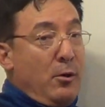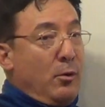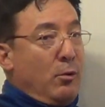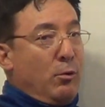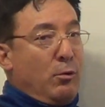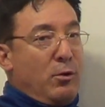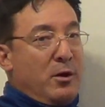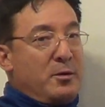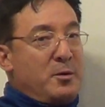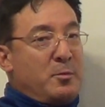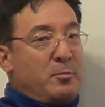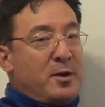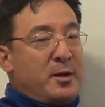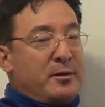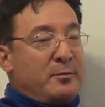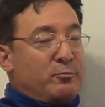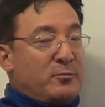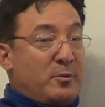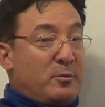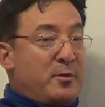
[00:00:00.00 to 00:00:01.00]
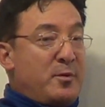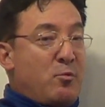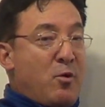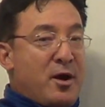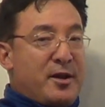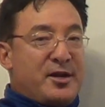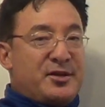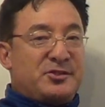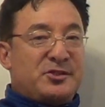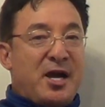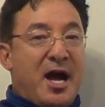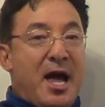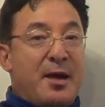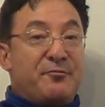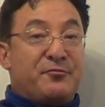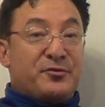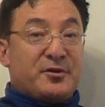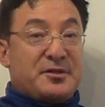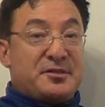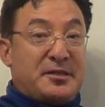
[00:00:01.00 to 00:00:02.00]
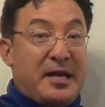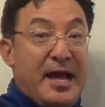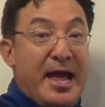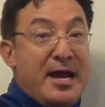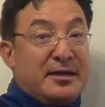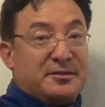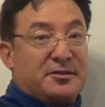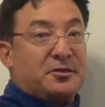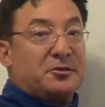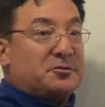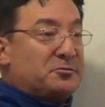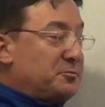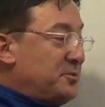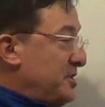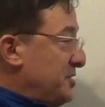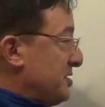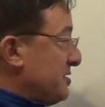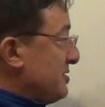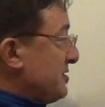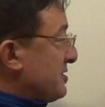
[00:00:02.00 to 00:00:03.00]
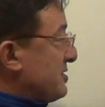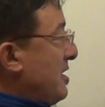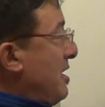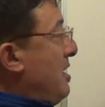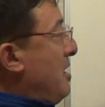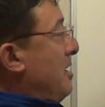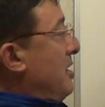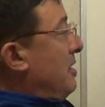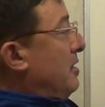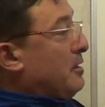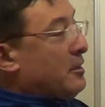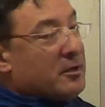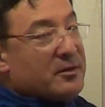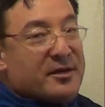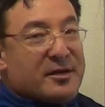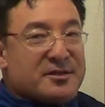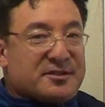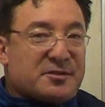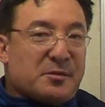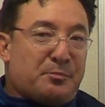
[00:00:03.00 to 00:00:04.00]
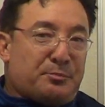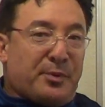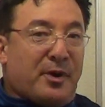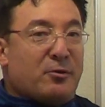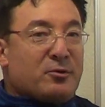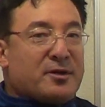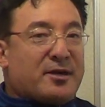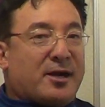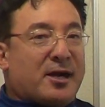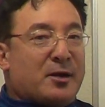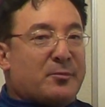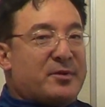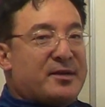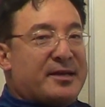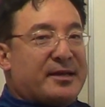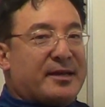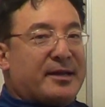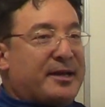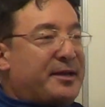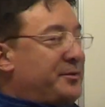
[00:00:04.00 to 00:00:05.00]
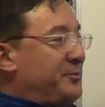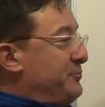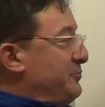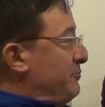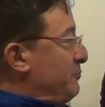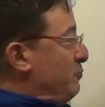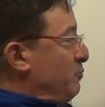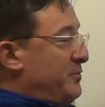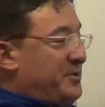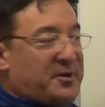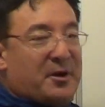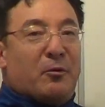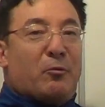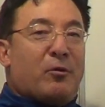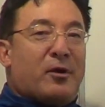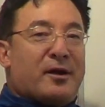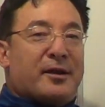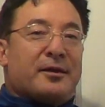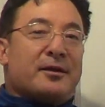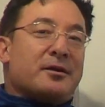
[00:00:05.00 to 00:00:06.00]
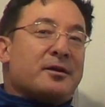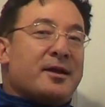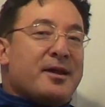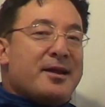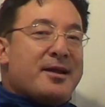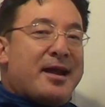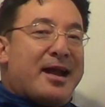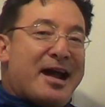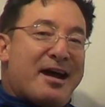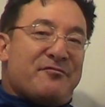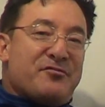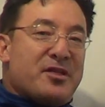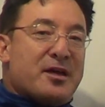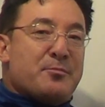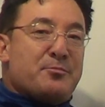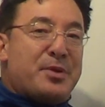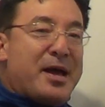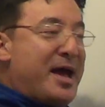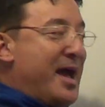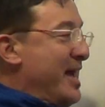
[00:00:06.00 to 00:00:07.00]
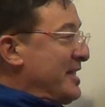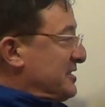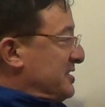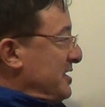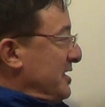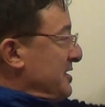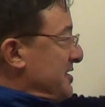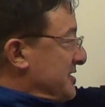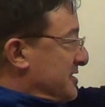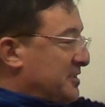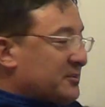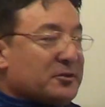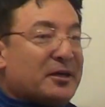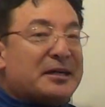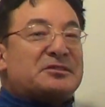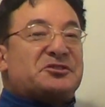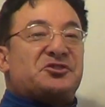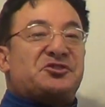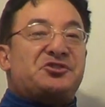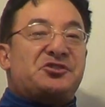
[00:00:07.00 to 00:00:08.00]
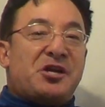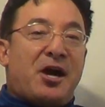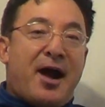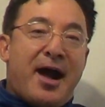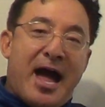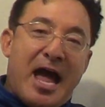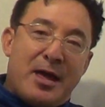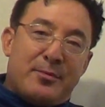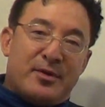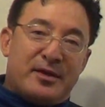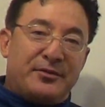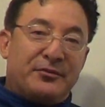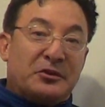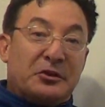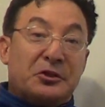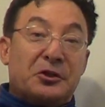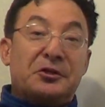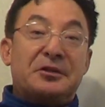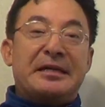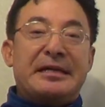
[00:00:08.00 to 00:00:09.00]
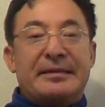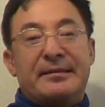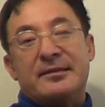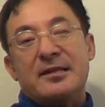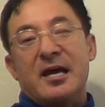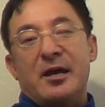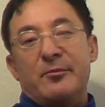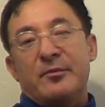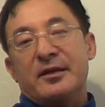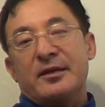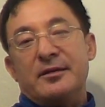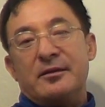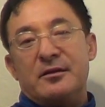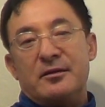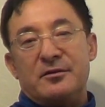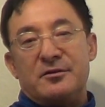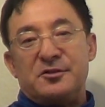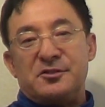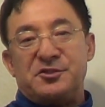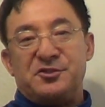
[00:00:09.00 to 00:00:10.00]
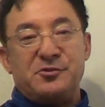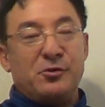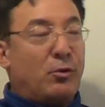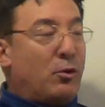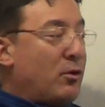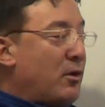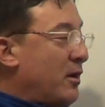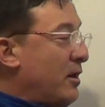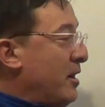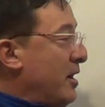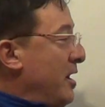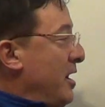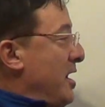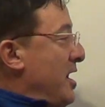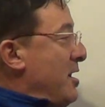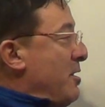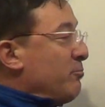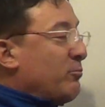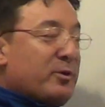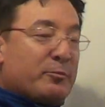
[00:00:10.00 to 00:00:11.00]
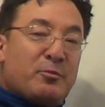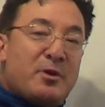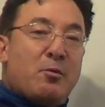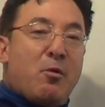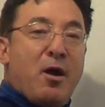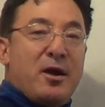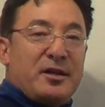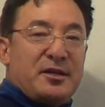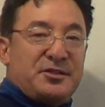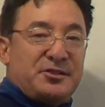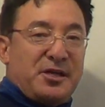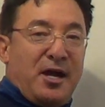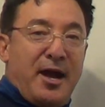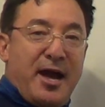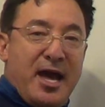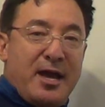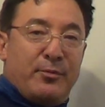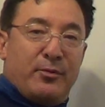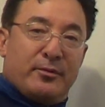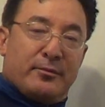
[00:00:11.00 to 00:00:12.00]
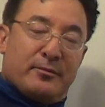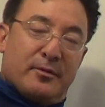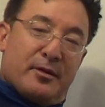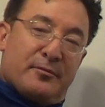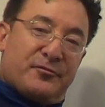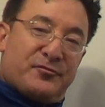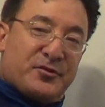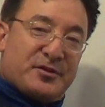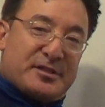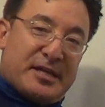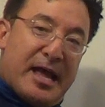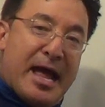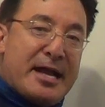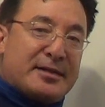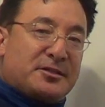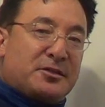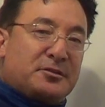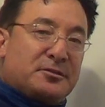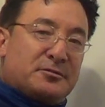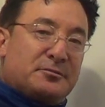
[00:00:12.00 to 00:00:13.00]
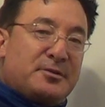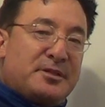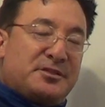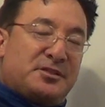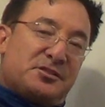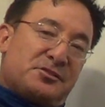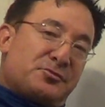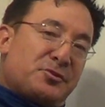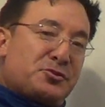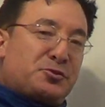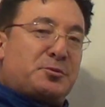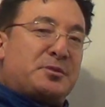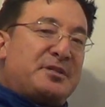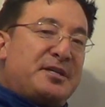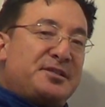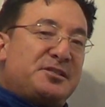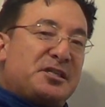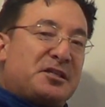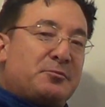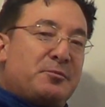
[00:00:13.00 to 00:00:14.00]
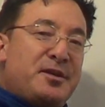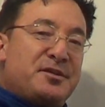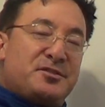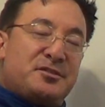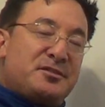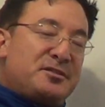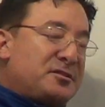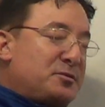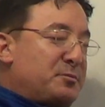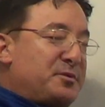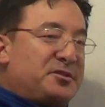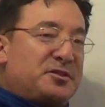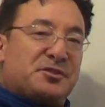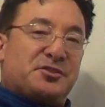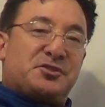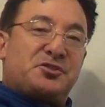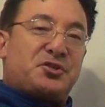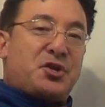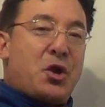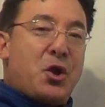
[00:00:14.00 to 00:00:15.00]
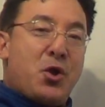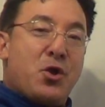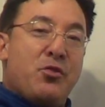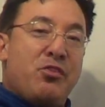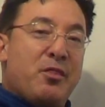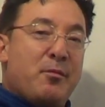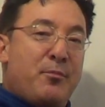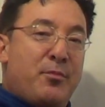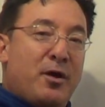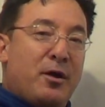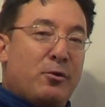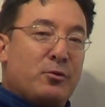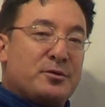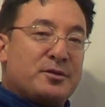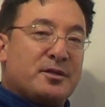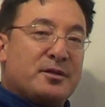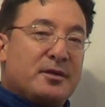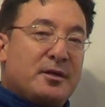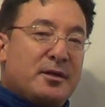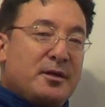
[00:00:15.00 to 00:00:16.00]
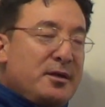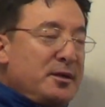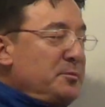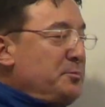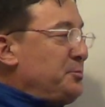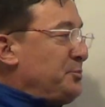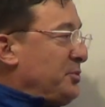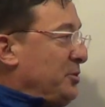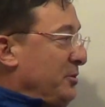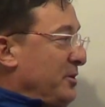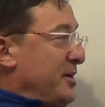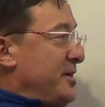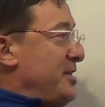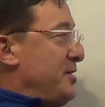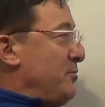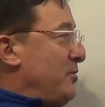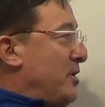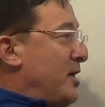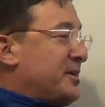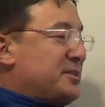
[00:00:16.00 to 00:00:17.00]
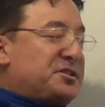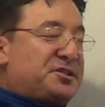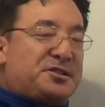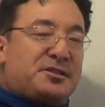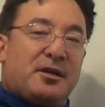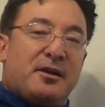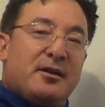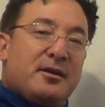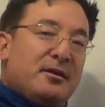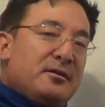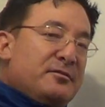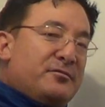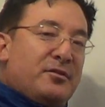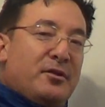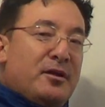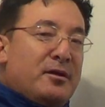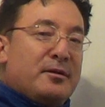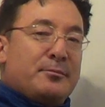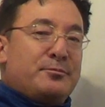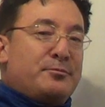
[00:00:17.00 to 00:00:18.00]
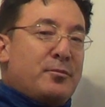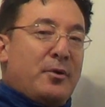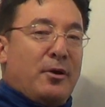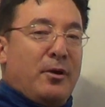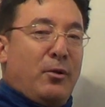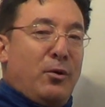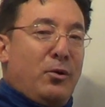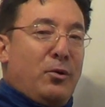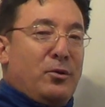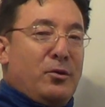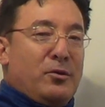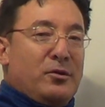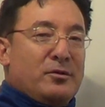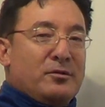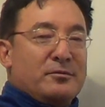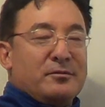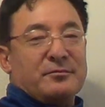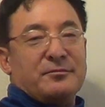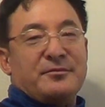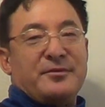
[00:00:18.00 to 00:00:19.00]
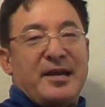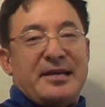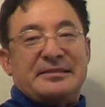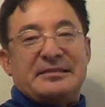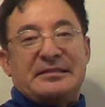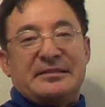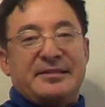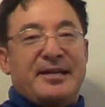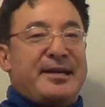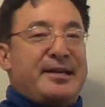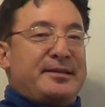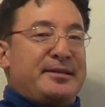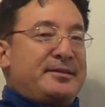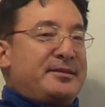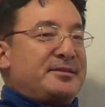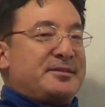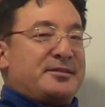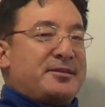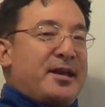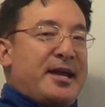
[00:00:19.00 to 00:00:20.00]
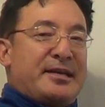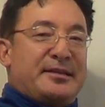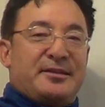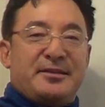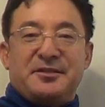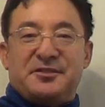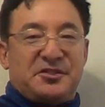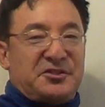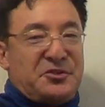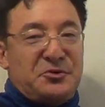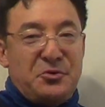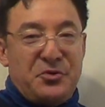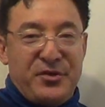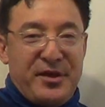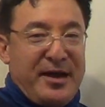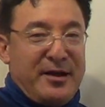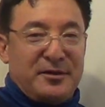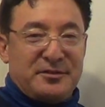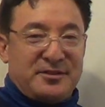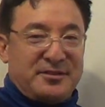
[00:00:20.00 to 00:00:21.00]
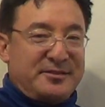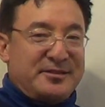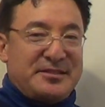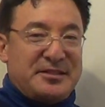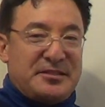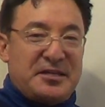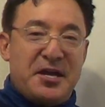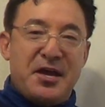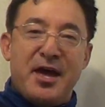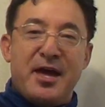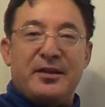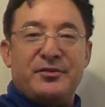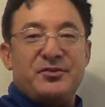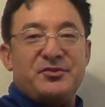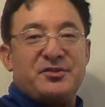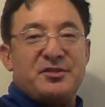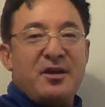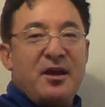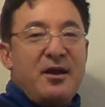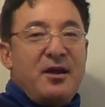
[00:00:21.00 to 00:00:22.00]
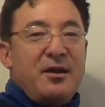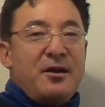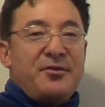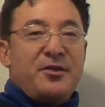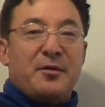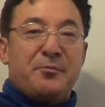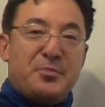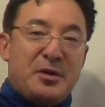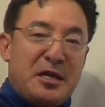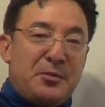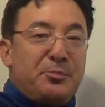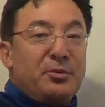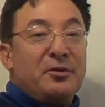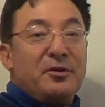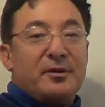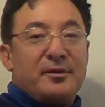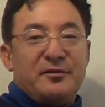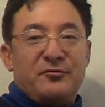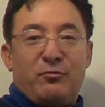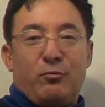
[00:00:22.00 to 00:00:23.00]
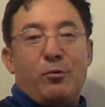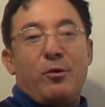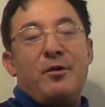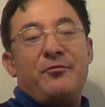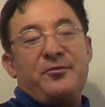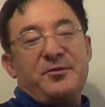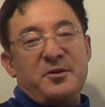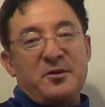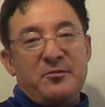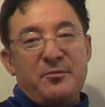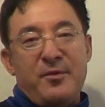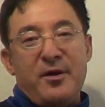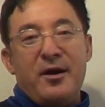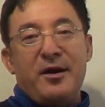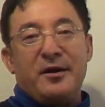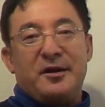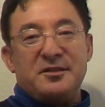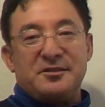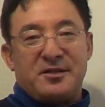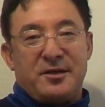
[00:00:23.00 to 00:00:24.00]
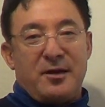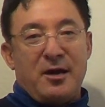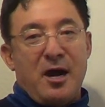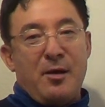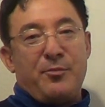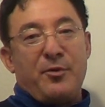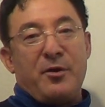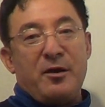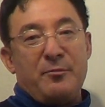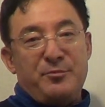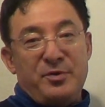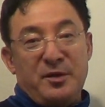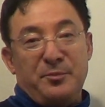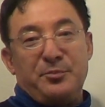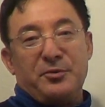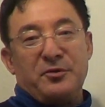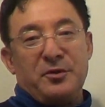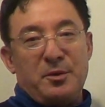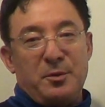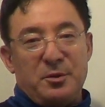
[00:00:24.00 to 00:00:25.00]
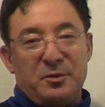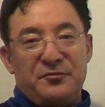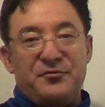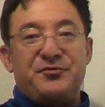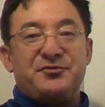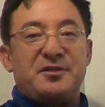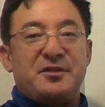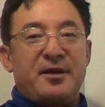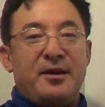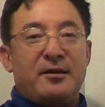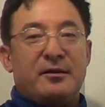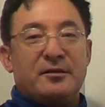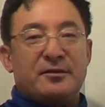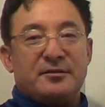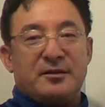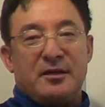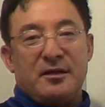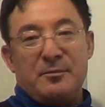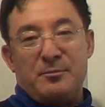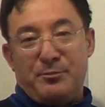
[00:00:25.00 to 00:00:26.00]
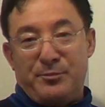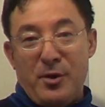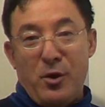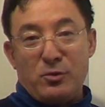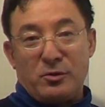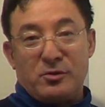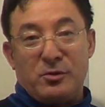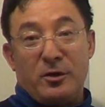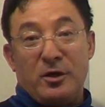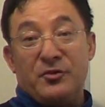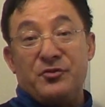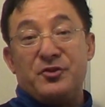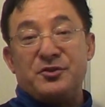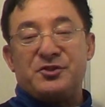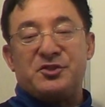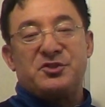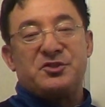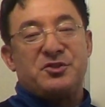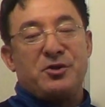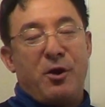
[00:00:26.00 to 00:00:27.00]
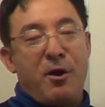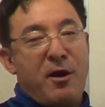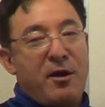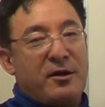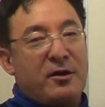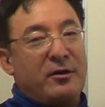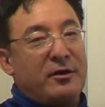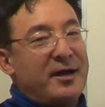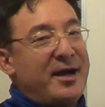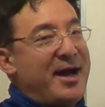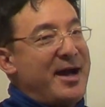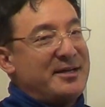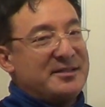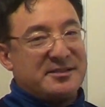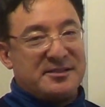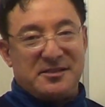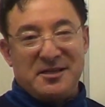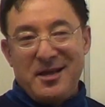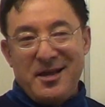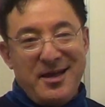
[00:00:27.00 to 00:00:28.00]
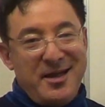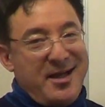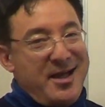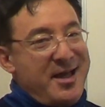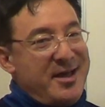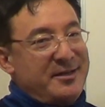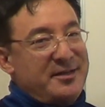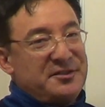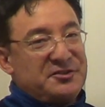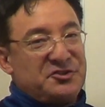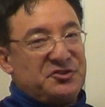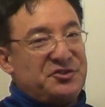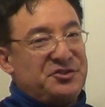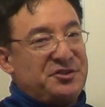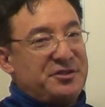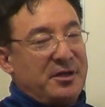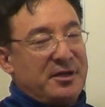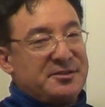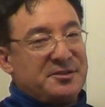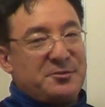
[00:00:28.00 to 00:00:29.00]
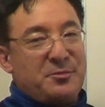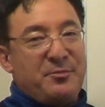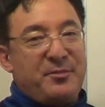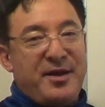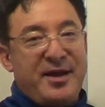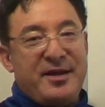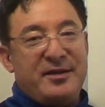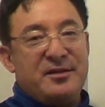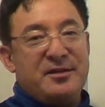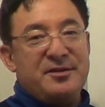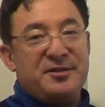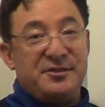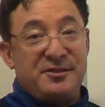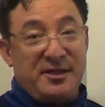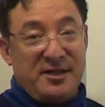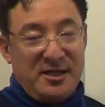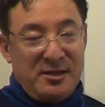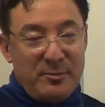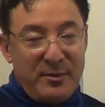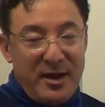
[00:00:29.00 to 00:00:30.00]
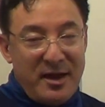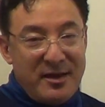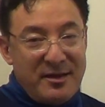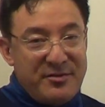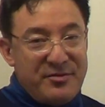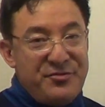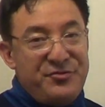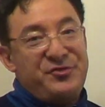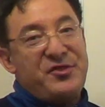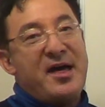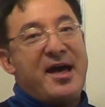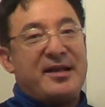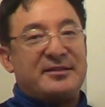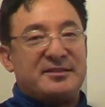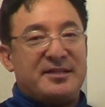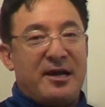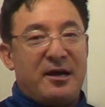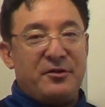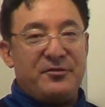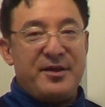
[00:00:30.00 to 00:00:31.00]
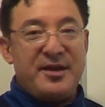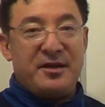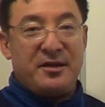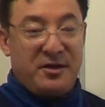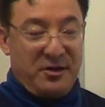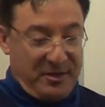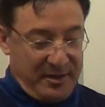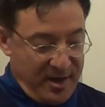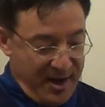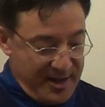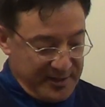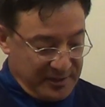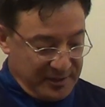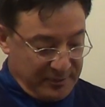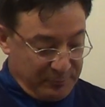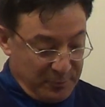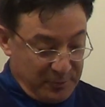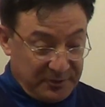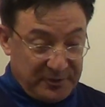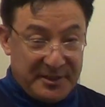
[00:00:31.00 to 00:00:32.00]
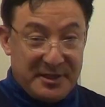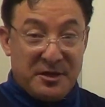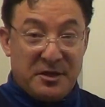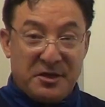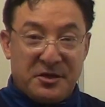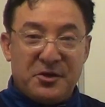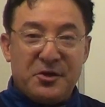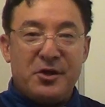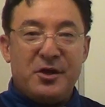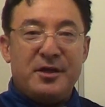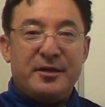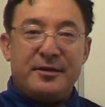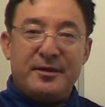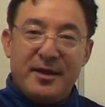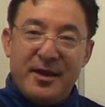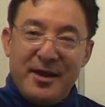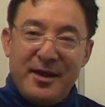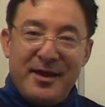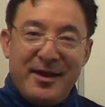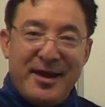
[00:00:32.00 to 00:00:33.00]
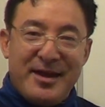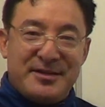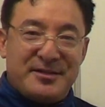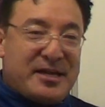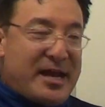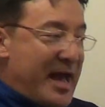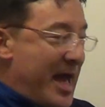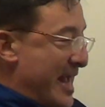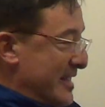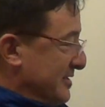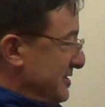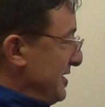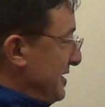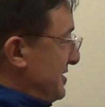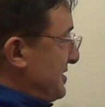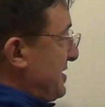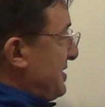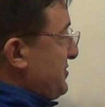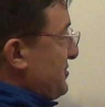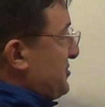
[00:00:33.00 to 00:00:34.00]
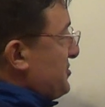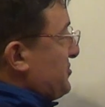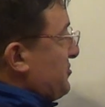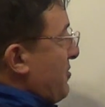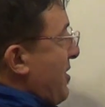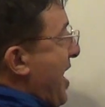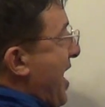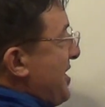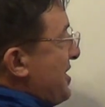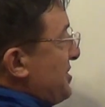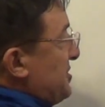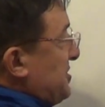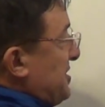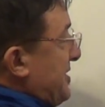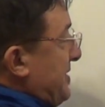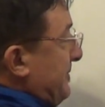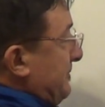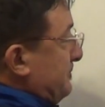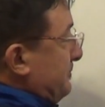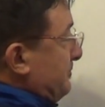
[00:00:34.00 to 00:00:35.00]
Or when we want to jibe for tactical reasons, oh, there's a boat coming and we don't want to have them pass us, let's jibe and lead them into the shore. When we want to jibe for tactical reasons or strategic reasons, we just turn the boat. Pretty much for the whole 1980s, 90s, 2010s, the people that have won the America's Cup are people that have sailed a boat called the Star Class. And it's just main and jib, and that's how they got really good at tactics and strategy.